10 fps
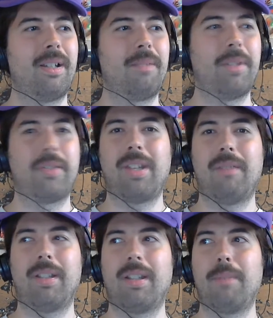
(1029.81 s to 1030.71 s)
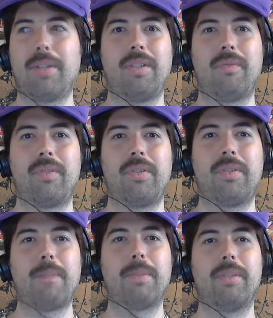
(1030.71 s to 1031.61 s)
Must have
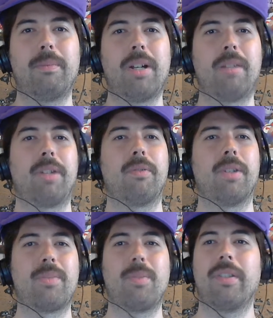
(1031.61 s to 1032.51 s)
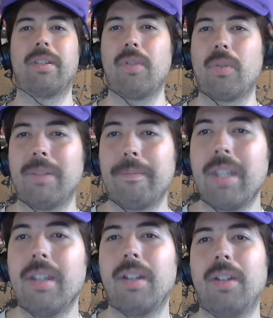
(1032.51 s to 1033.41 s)
stumbled upon my words more than usual.
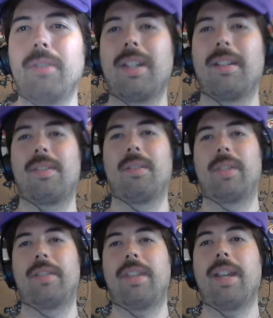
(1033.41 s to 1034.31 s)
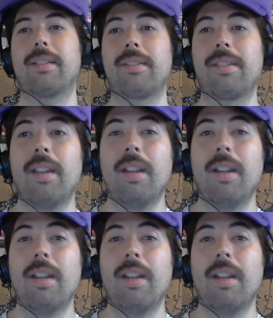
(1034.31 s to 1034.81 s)
Okay, so for the stats,